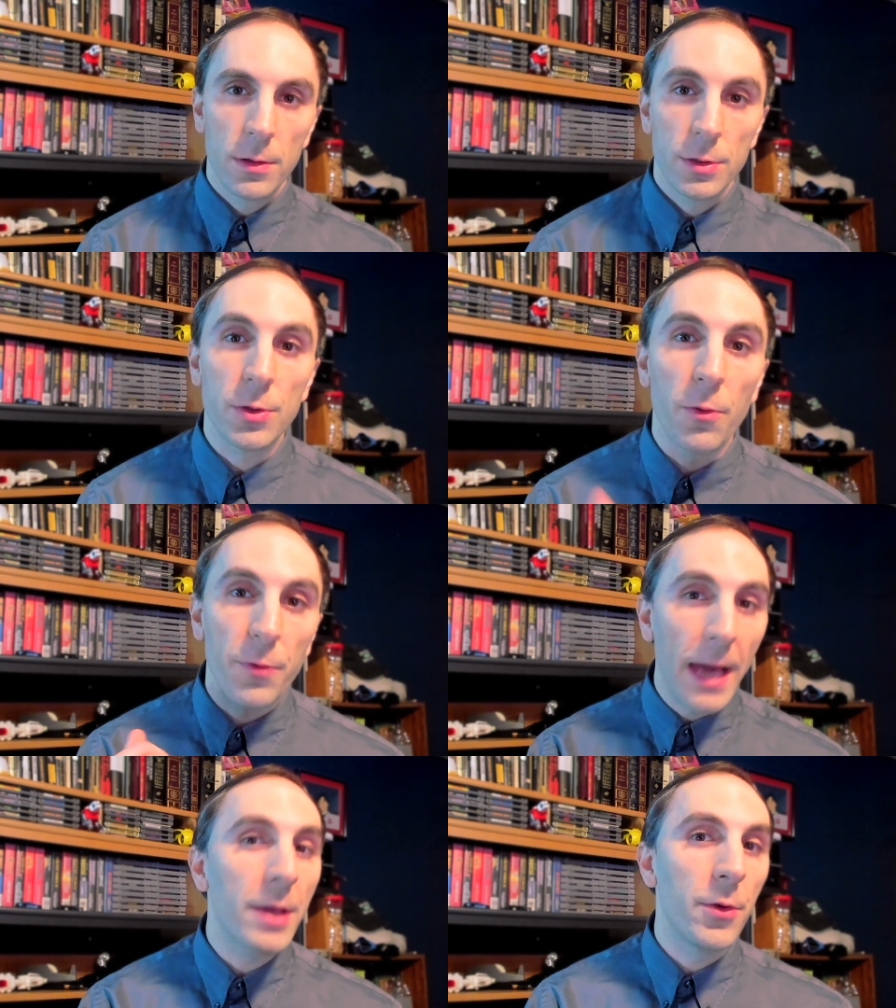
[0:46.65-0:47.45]
So
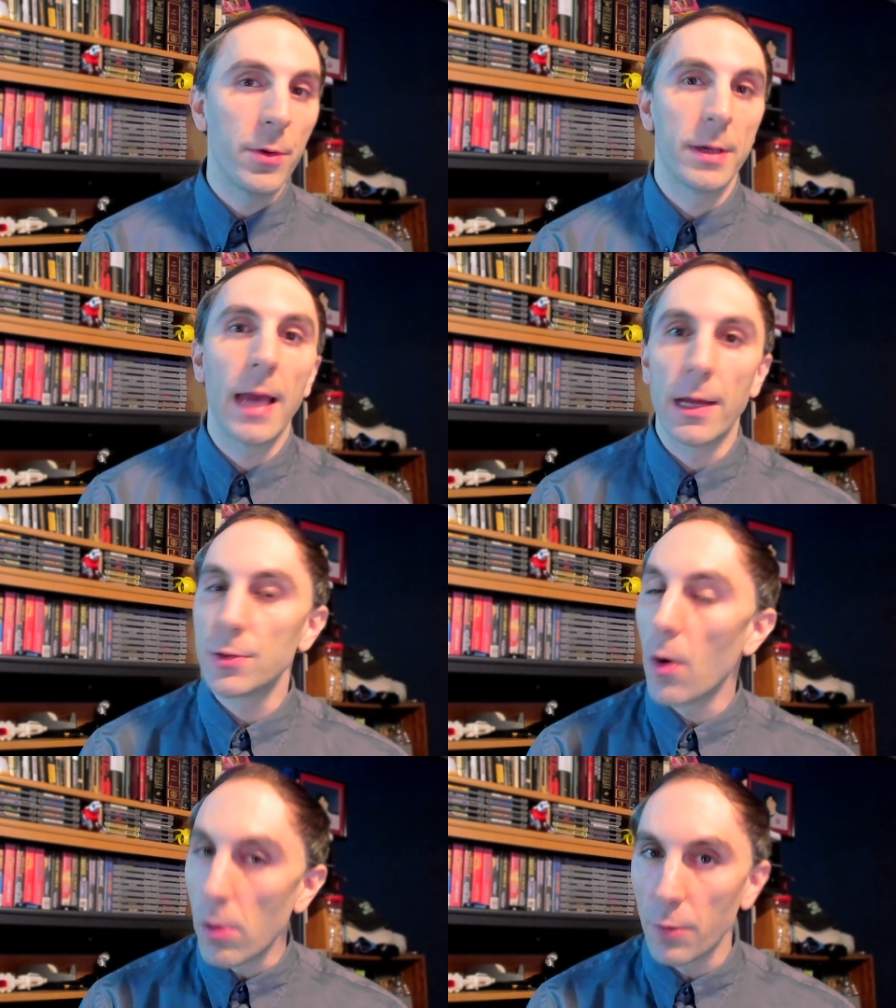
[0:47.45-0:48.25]
thank you again
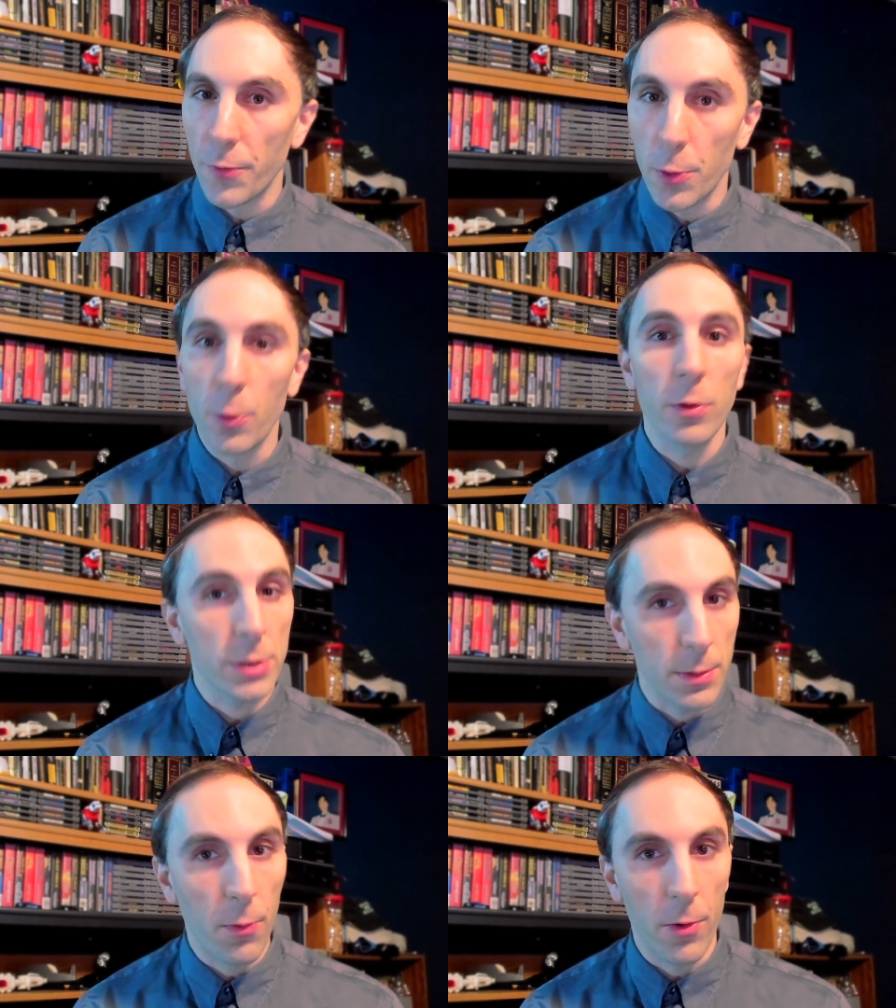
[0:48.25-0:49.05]
to all of you who are
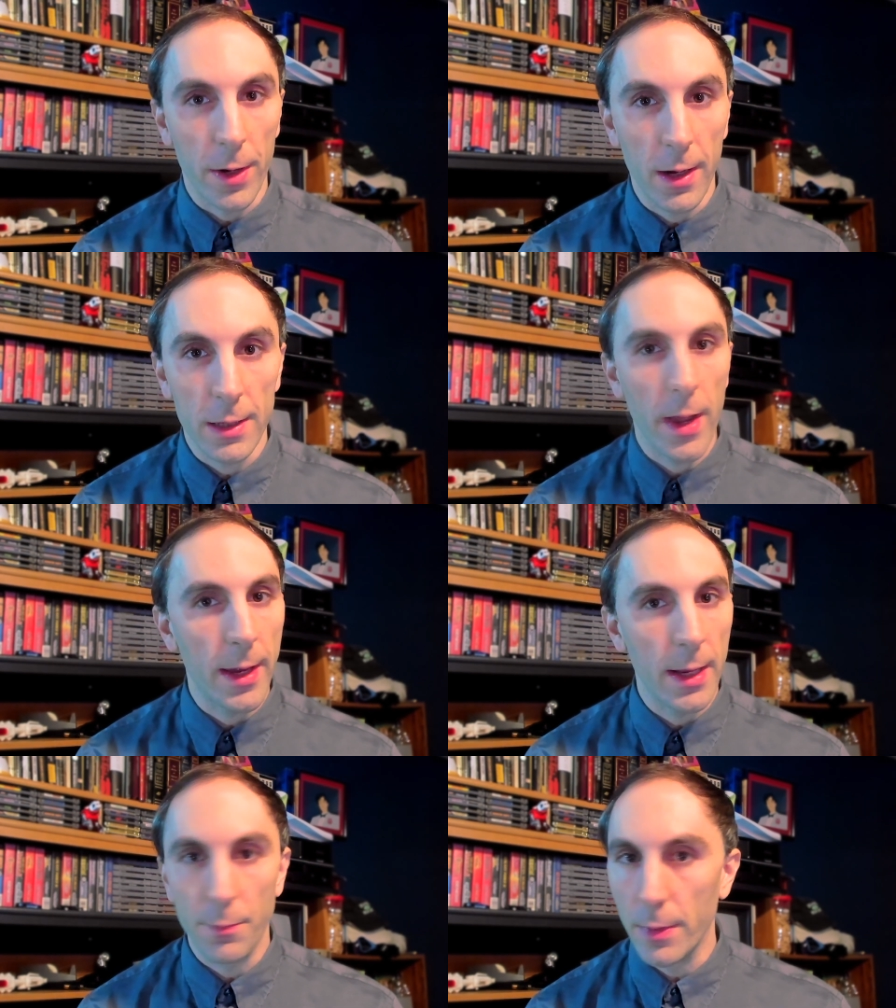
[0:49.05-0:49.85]
supporting us.
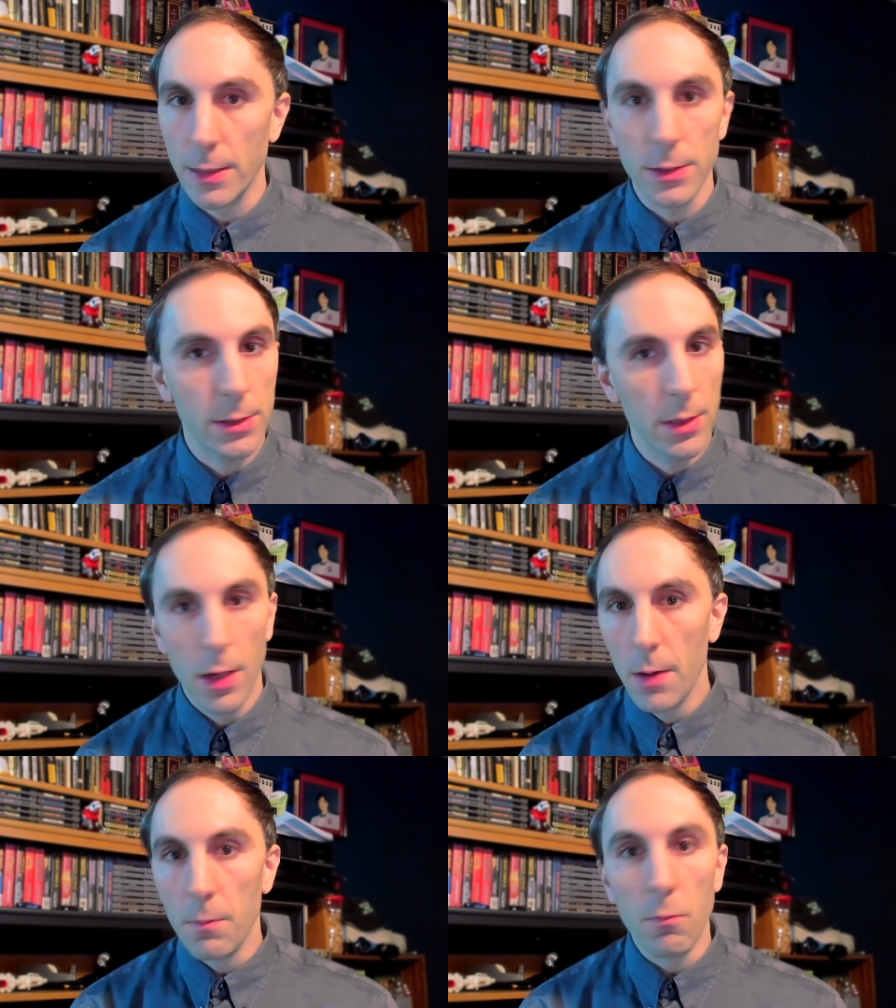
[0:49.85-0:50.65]
It means
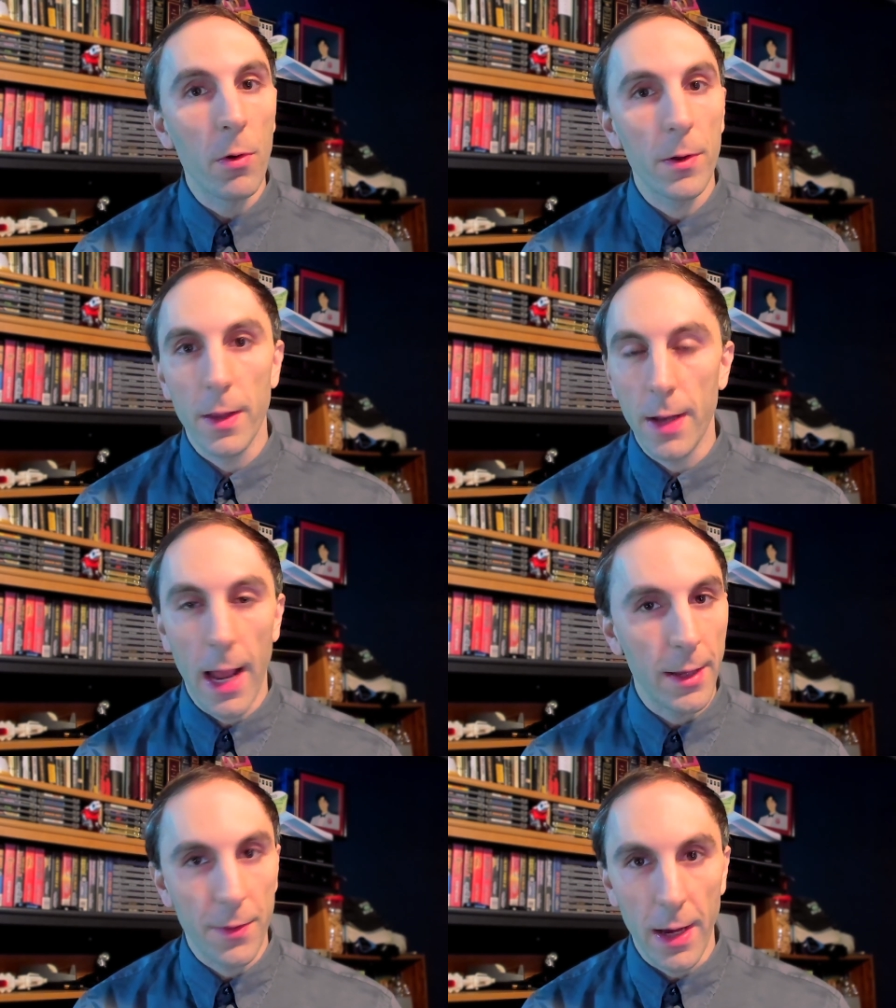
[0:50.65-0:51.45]
more than
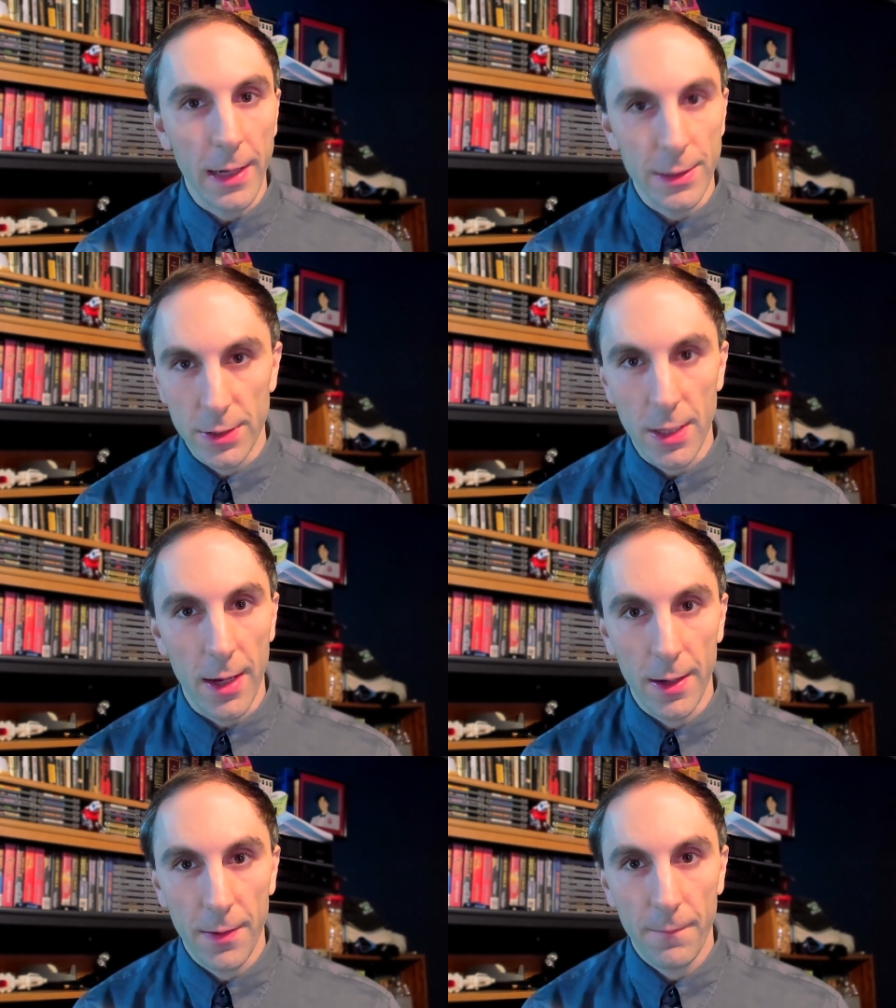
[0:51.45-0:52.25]
anything I can say.